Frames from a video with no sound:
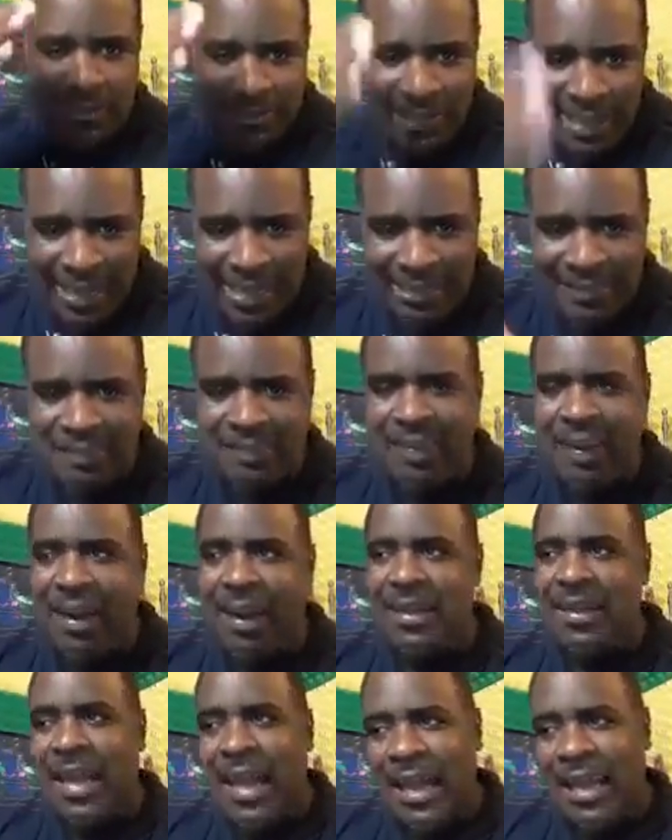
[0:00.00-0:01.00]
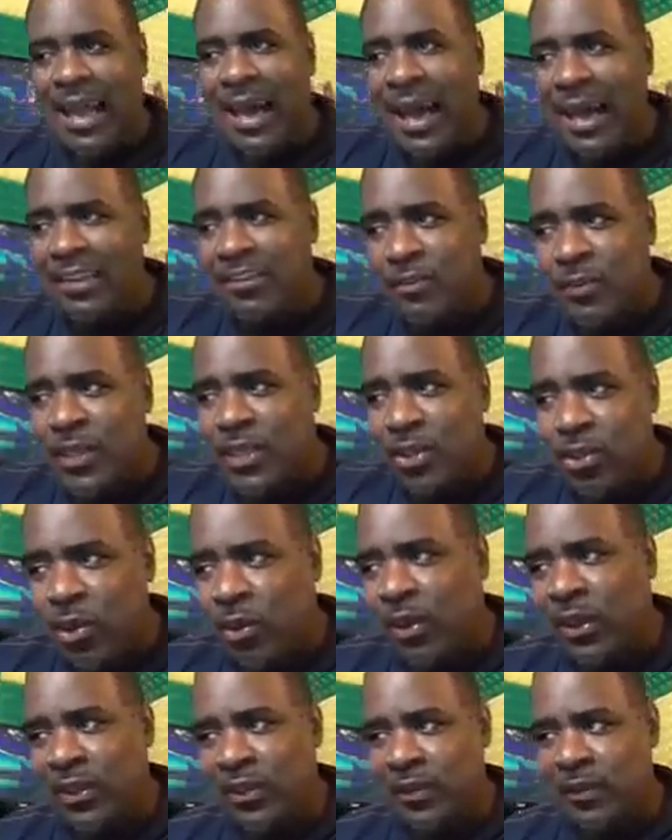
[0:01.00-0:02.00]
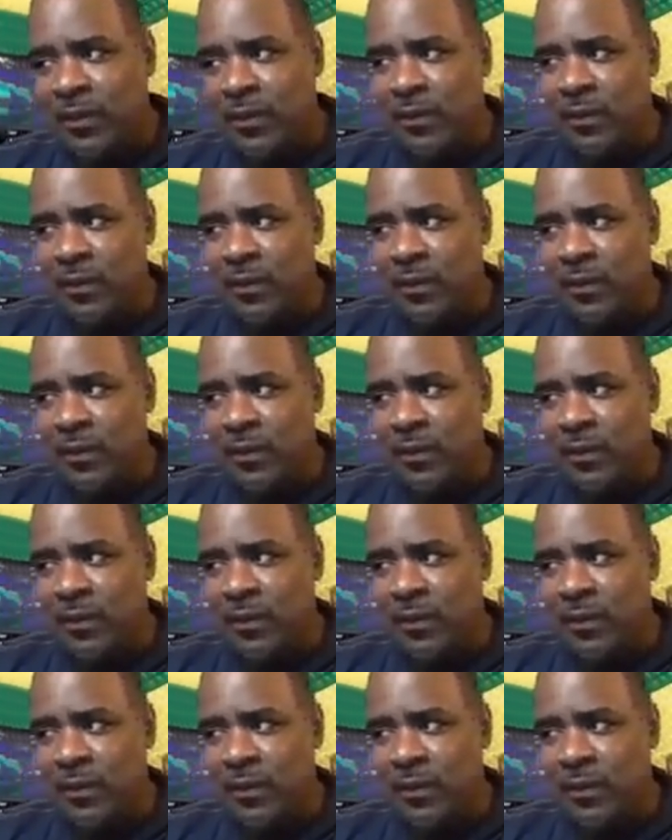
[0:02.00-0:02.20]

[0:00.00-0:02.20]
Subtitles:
dancehall, as we know it,